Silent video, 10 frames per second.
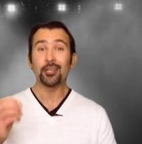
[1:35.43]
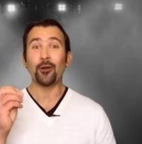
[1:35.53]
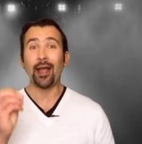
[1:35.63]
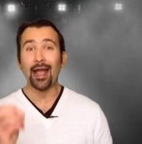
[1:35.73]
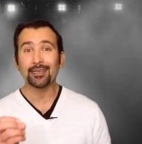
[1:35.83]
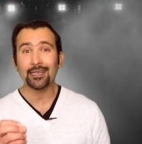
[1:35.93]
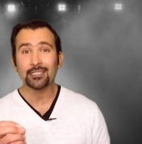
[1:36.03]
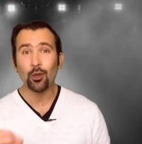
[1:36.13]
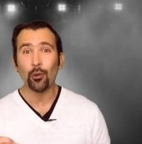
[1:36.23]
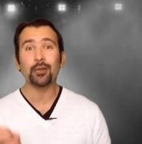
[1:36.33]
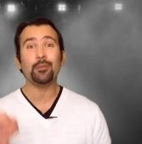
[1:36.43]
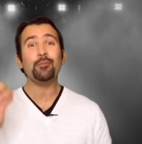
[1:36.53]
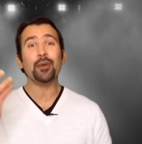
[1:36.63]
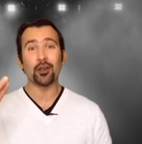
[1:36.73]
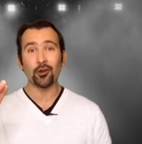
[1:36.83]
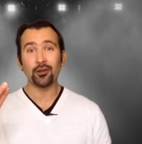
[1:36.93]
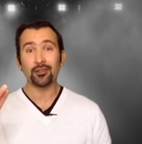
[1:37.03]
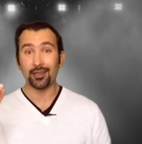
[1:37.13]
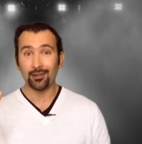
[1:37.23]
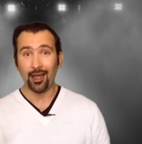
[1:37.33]
Your acting is going to be bigger
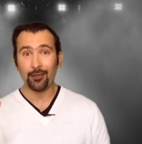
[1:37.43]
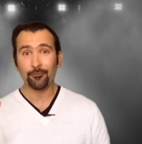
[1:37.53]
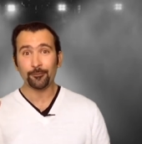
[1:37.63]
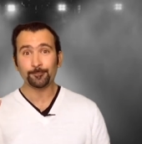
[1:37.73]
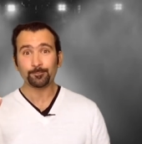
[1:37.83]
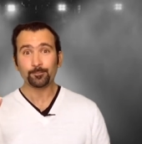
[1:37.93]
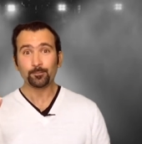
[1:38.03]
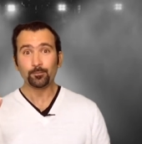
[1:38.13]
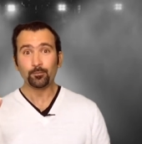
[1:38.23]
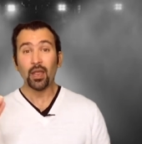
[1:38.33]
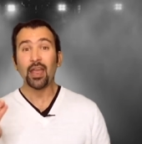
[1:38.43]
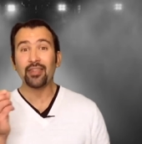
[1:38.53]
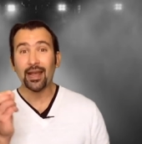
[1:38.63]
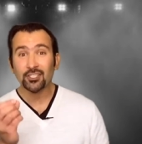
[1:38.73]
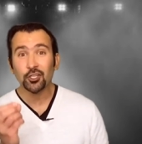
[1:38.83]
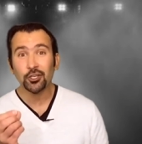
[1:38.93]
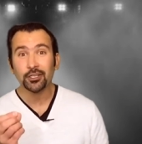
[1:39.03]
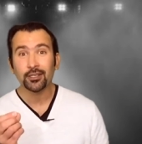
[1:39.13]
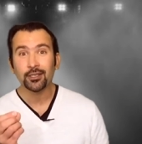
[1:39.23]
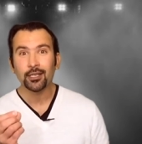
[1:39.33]
than life, and that's
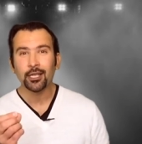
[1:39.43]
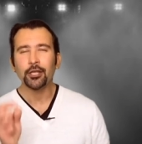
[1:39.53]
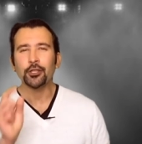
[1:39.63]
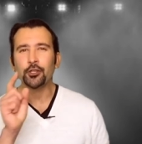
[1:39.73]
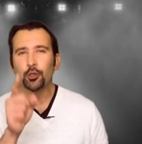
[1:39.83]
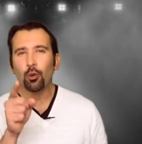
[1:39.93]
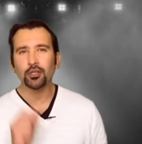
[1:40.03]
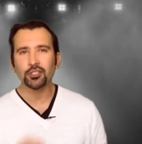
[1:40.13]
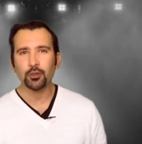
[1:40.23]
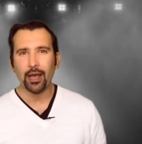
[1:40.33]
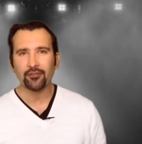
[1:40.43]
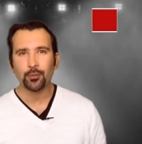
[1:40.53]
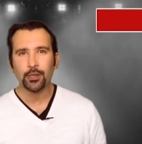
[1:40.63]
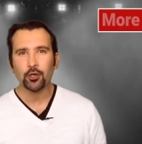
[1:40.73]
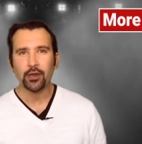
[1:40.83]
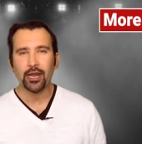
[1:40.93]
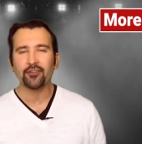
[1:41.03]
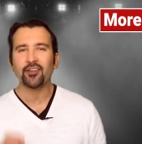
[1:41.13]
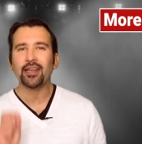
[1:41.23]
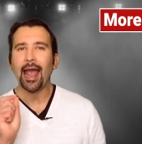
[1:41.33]
good. You also have to be
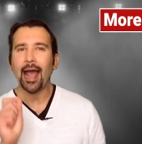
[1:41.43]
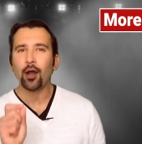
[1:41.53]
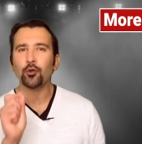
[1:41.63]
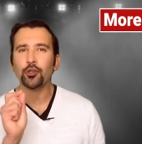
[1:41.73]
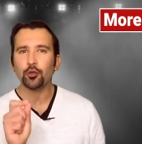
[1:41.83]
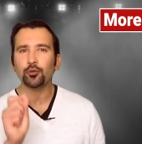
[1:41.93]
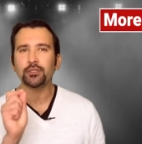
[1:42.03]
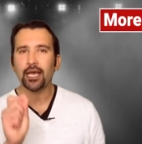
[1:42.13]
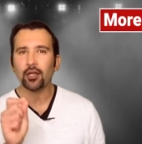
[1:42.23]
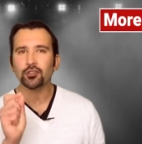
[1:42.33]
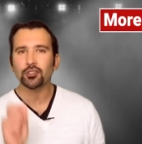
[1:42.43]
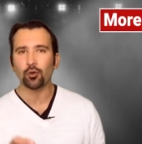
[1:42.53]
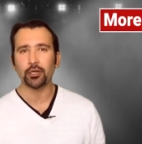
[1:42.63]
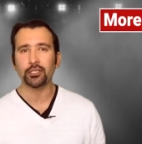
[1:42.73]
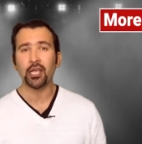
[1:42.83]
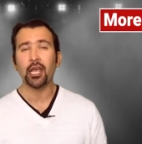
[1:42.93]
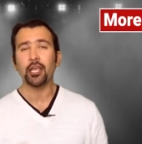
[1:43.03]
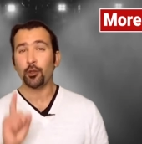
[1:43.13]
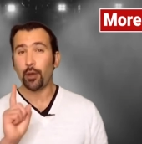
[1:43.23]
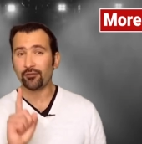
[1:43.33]
creative in how you tell stories.
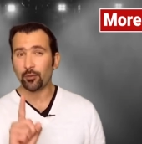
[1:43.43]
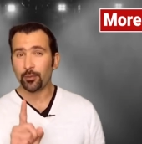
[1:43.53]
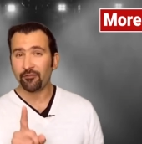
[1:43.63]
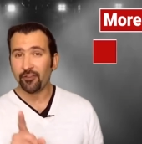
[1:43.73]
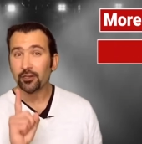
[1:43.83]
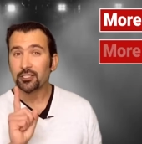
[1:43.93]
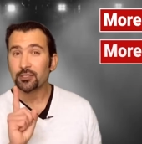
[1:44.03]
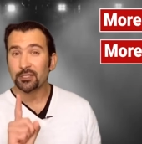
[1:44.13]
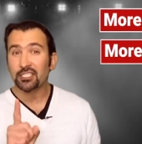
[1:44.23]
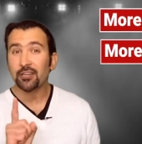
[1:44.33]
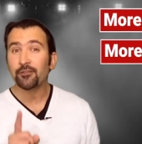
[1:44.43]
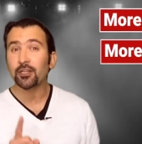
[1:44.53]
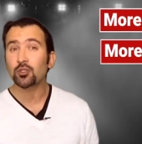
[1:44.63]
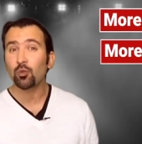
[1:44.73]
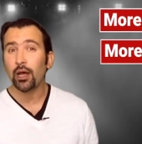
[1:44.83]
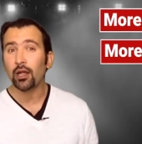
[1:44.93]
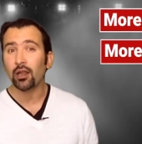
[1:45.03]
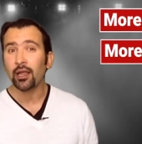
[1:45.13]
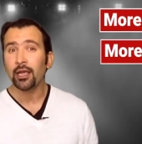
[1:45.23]
You have to be very specific as well.